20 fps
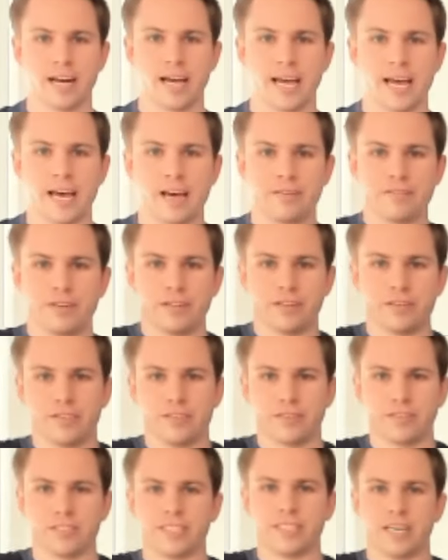I have here.
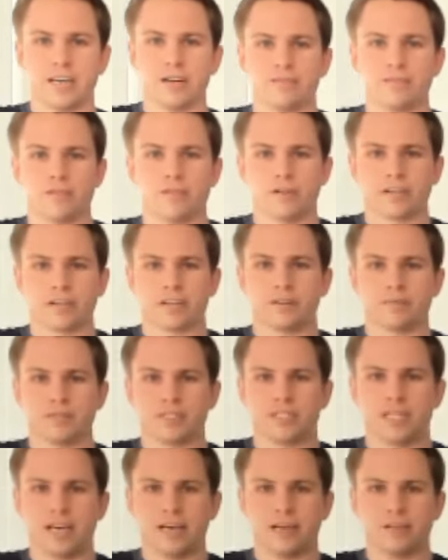You can see how far it
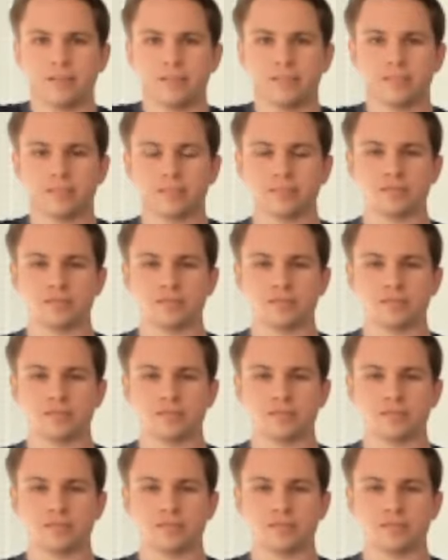comes down.